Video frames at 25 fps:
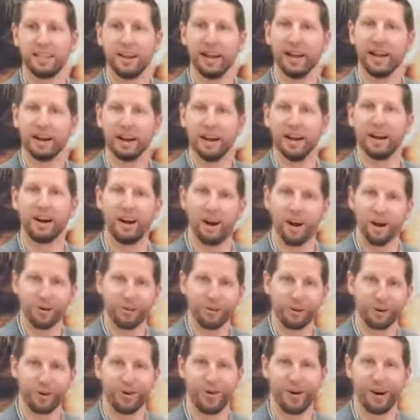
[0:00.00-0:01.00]
that uh, are
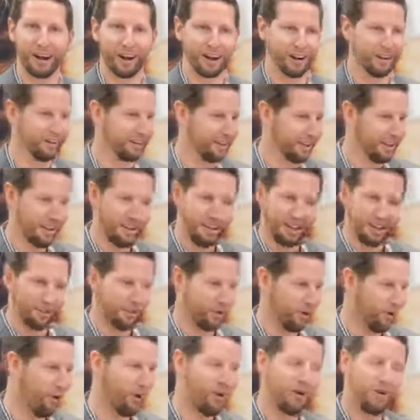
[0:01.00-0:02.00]
required
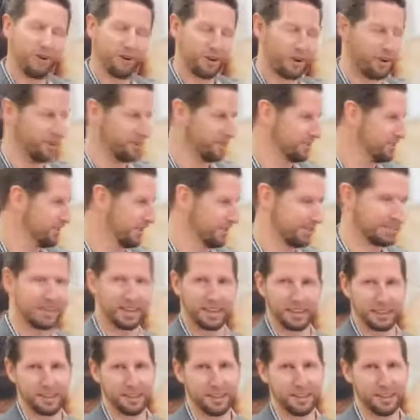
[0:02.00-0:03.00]
for all car seats
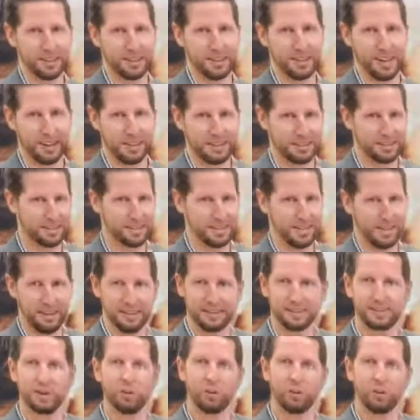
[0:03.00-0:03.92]
out there in the United States.